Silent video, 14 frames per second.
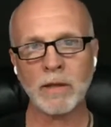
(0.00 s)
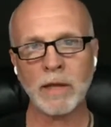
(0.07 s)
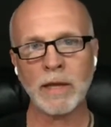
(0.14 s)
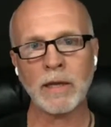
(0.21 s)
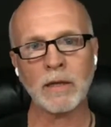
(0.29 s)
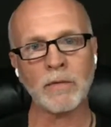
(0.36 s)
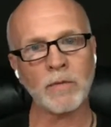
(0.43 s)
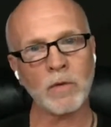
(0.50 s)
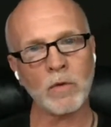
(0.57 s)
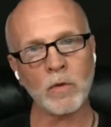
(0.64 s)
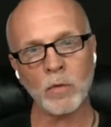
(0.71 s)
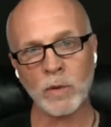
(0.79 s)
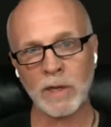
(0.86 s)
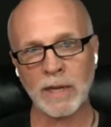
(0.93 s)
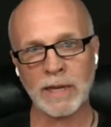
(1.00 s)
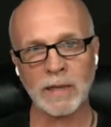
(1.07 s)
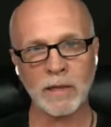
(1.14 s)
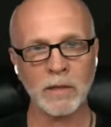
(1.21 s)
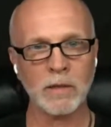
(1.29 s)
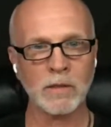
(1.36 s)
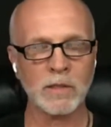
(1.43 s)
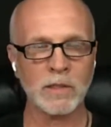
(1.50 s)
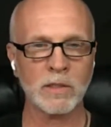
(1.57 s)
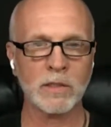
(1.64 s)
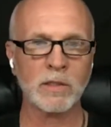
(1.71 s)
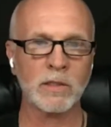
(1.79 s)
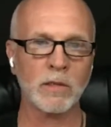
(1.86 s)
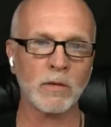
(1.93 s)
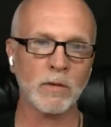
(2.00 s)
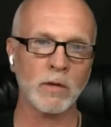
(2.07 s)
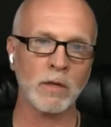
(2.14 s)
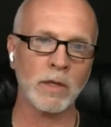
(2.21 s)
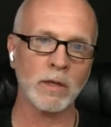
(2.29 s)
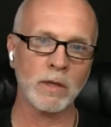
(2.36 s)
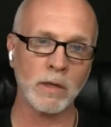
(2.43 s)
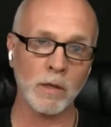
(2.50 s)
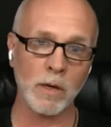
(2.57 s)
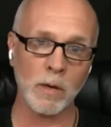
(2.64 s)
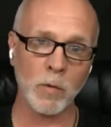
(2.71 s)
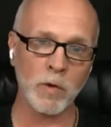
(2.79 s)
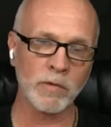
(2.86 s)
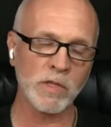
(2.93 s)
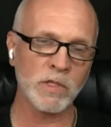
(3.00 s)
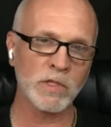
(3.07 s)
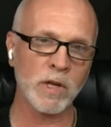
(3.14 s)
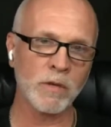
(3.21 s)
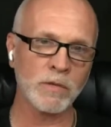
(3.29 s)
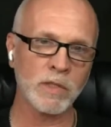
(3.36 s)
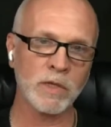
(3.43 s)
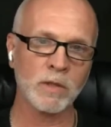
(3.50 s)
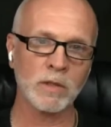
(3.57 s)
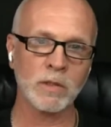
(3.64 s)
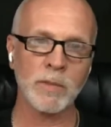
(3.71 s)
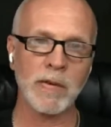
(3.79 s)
And if you would like any assistance in learning more of the soft skills,